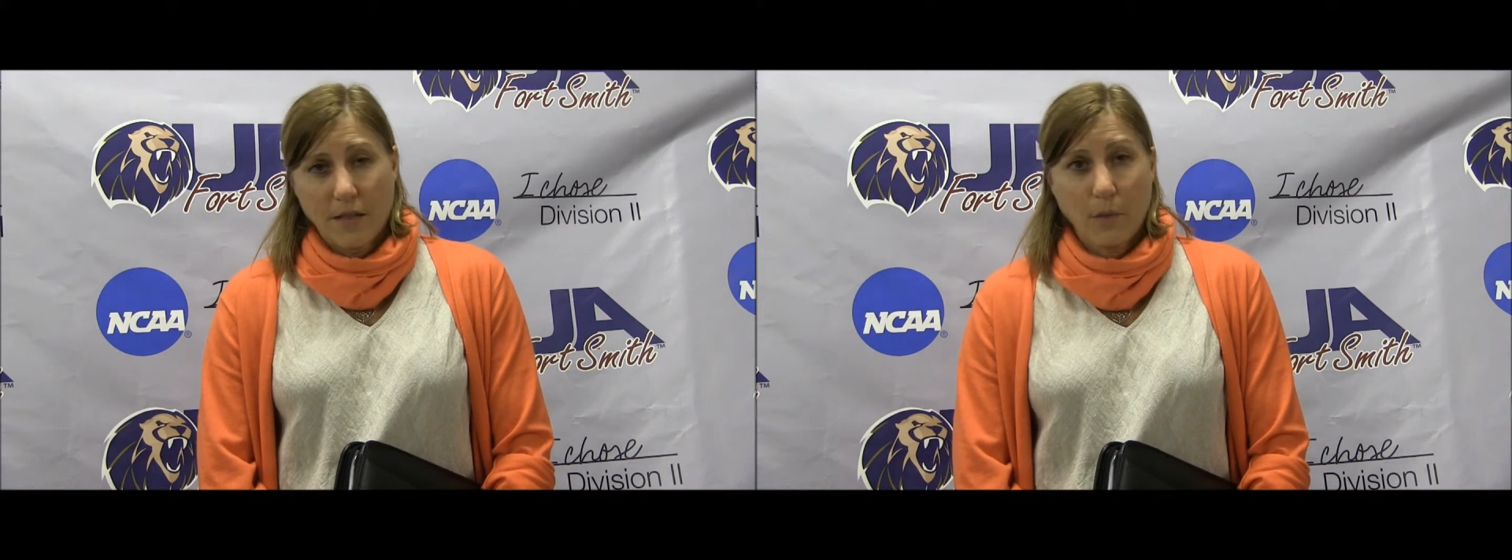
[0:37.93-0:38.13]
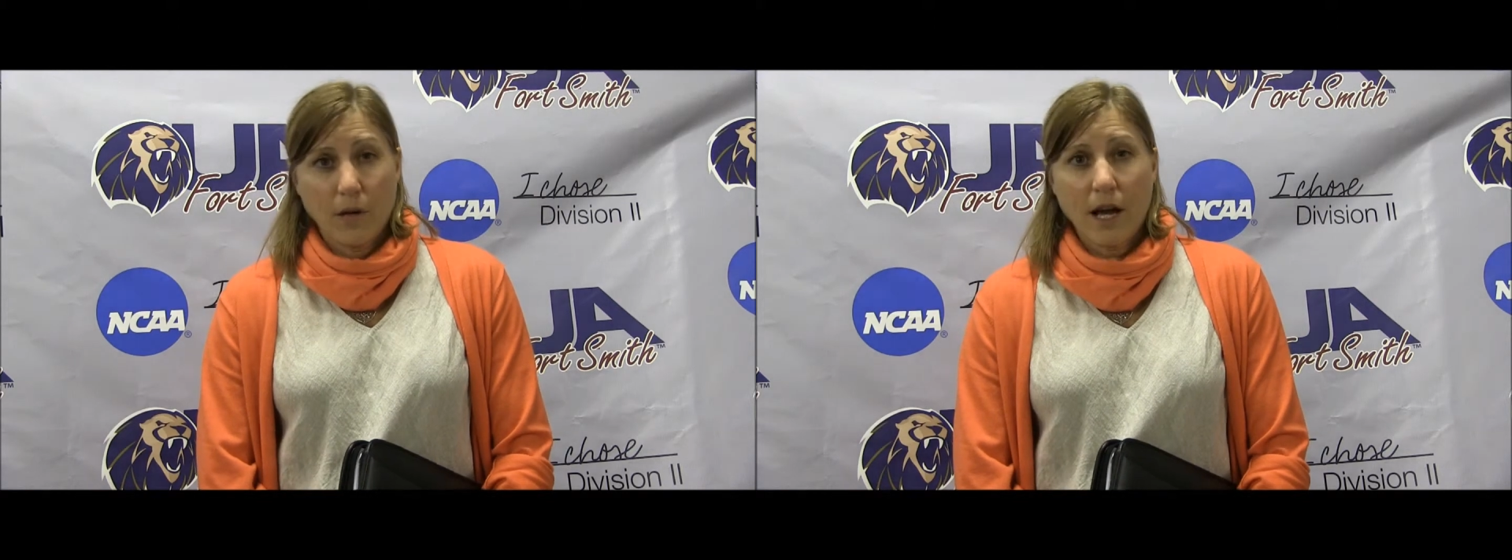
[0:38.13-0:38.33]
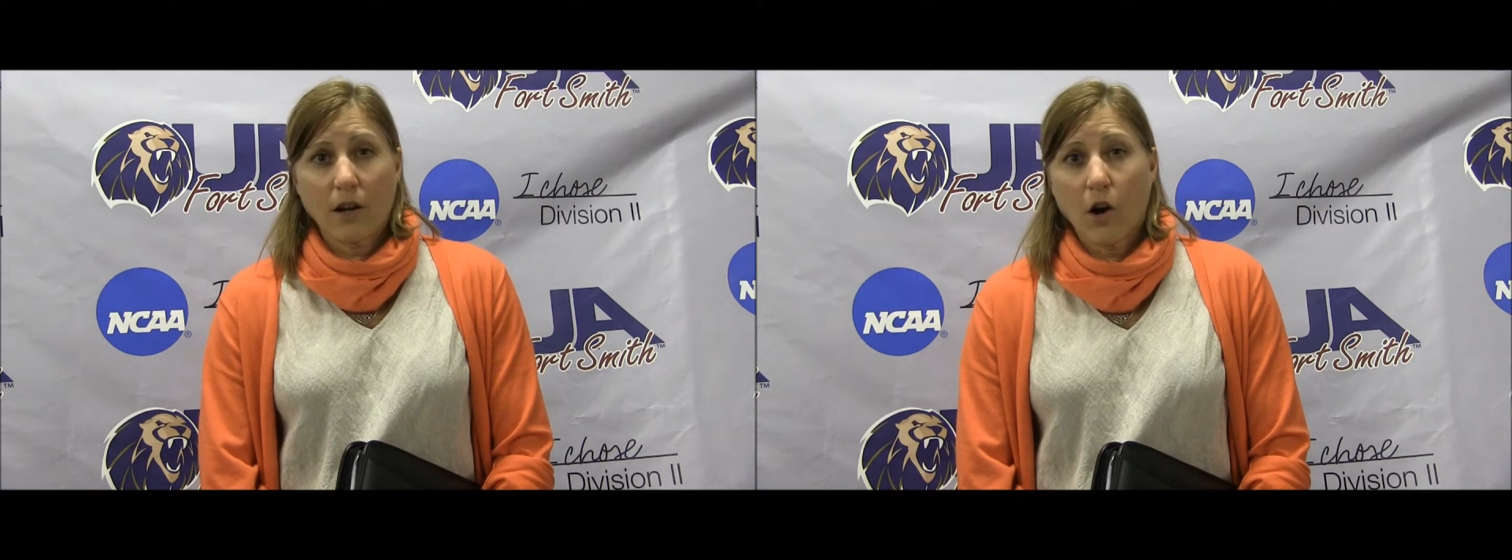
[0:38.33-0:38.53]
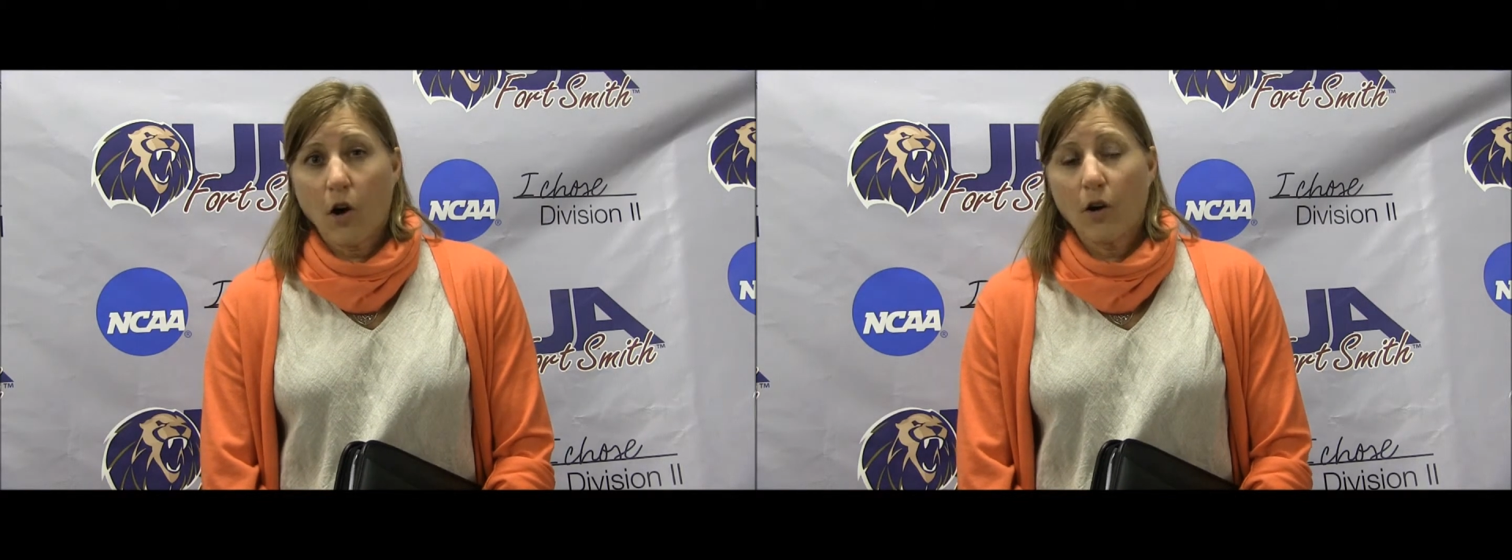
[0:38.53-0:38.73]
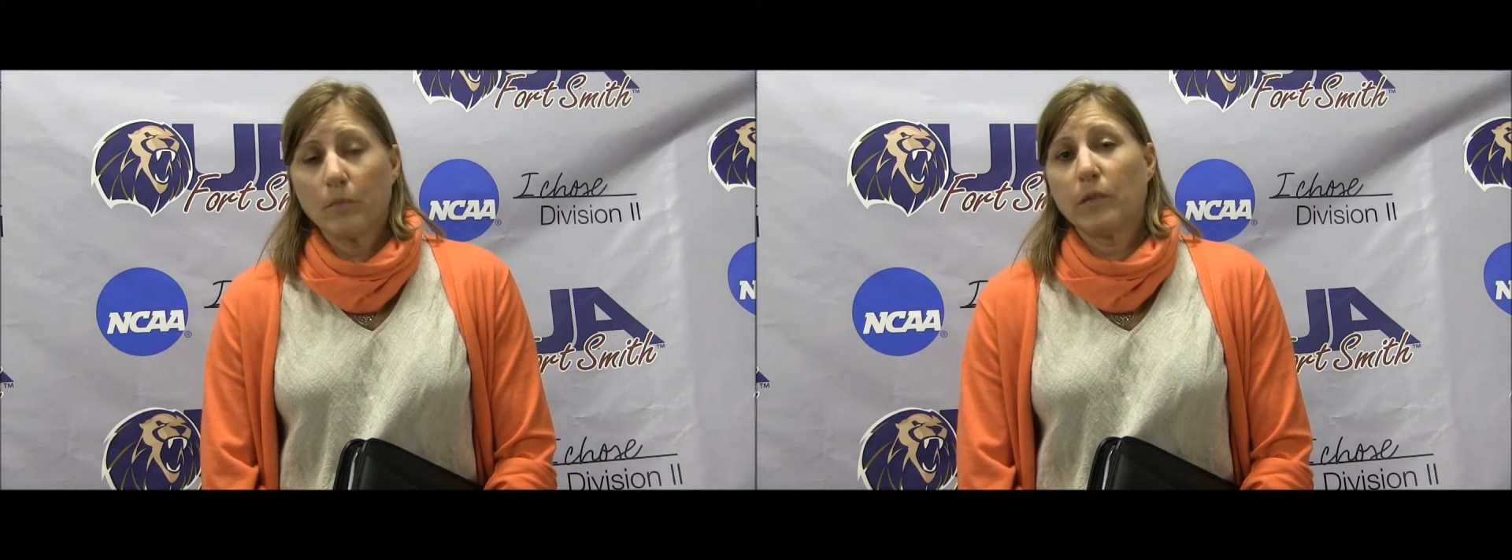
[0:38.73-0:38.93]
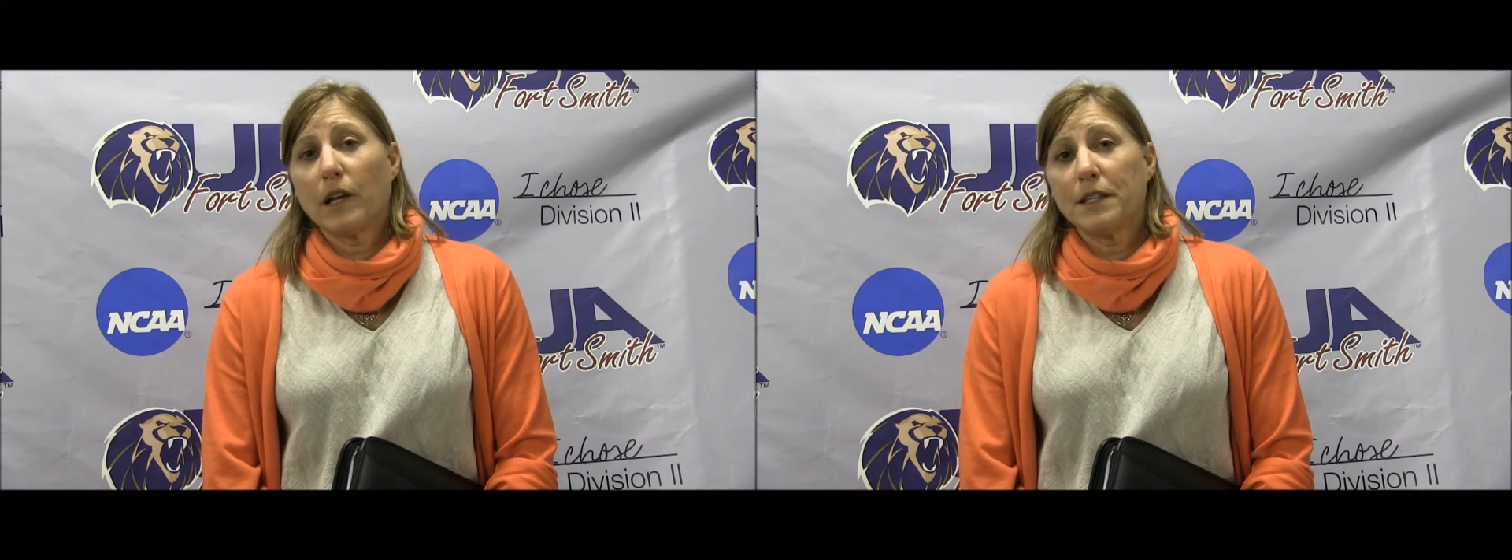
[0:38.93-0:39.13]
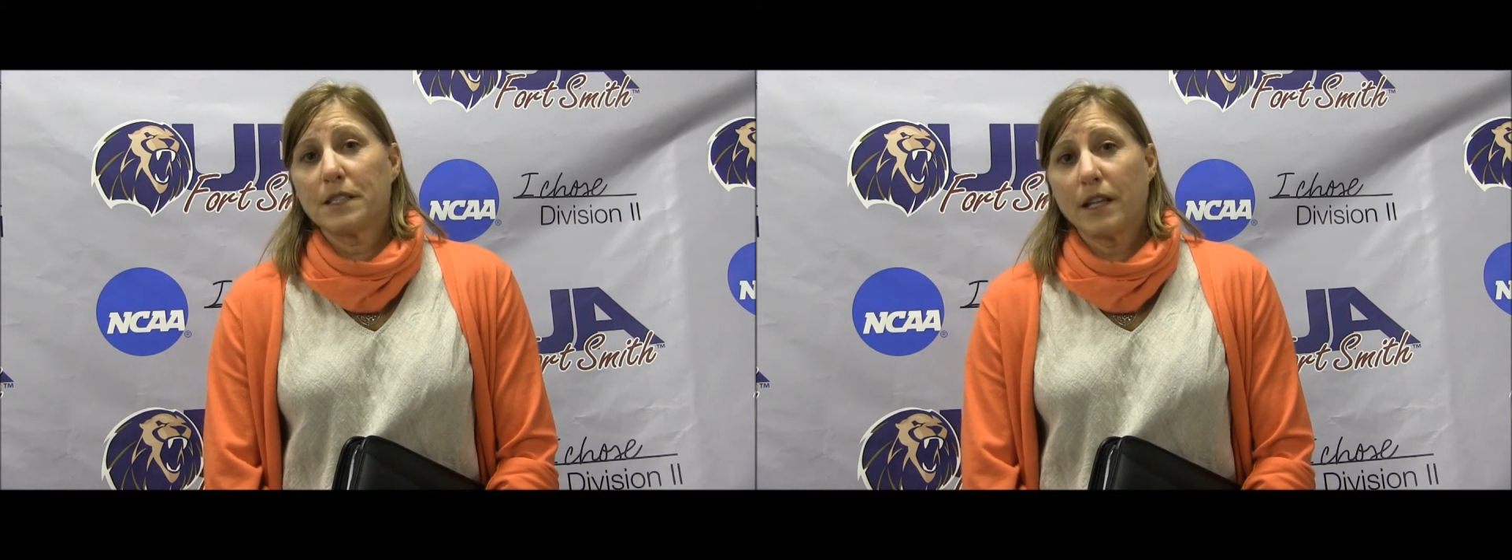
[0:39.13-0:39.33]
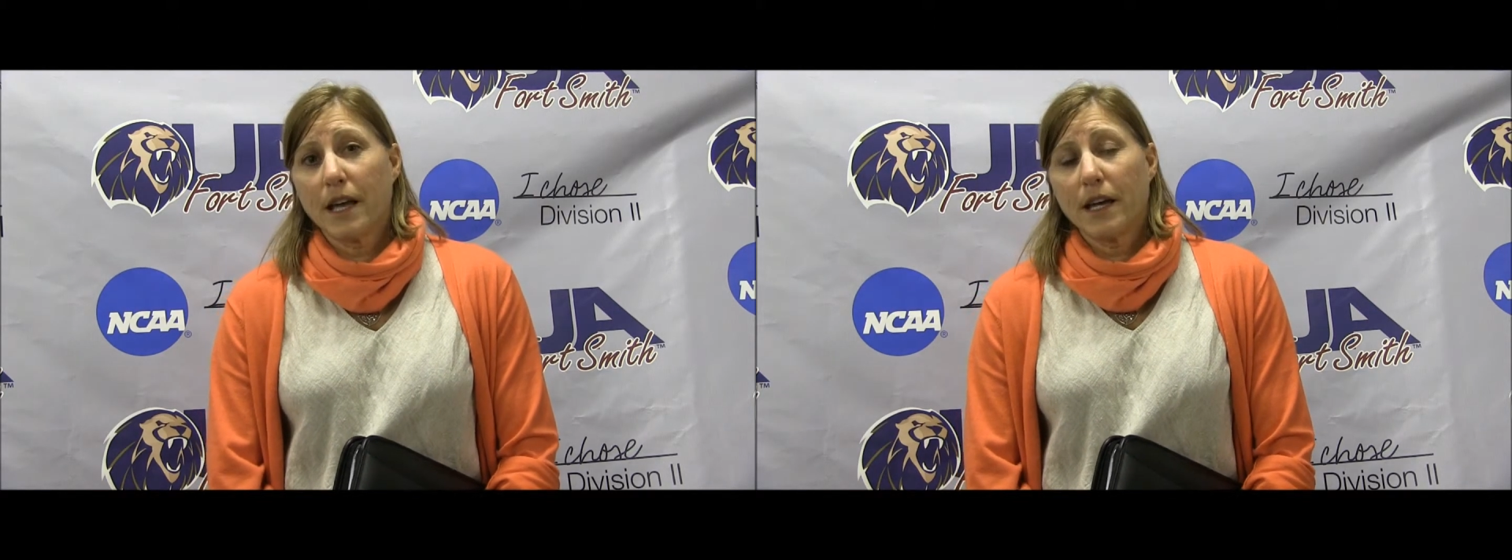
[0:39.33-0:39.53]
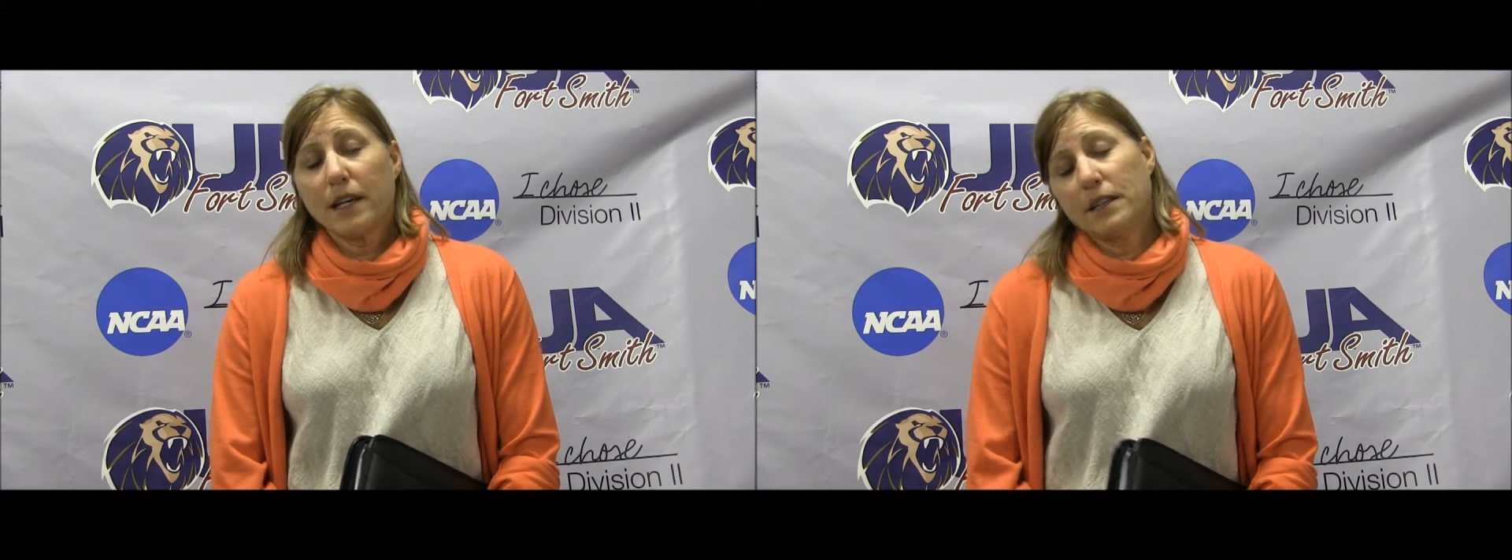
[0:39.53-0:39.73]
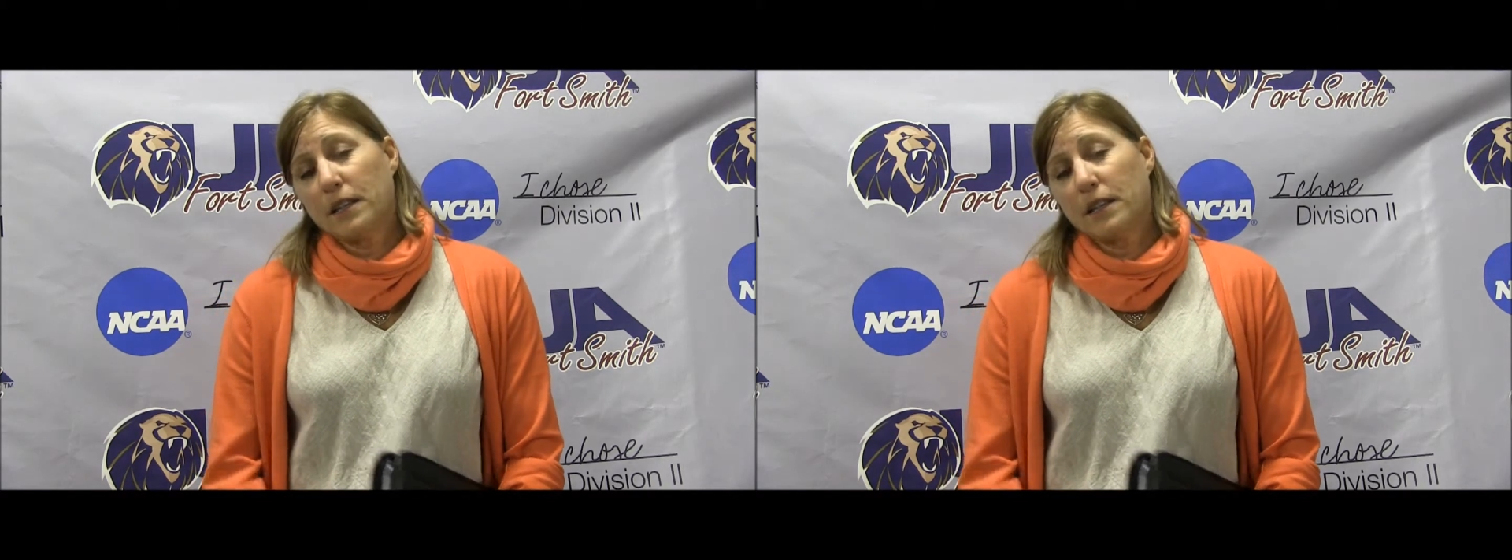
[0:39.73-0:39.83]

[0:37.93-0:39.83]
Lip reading: They went out hard and played today,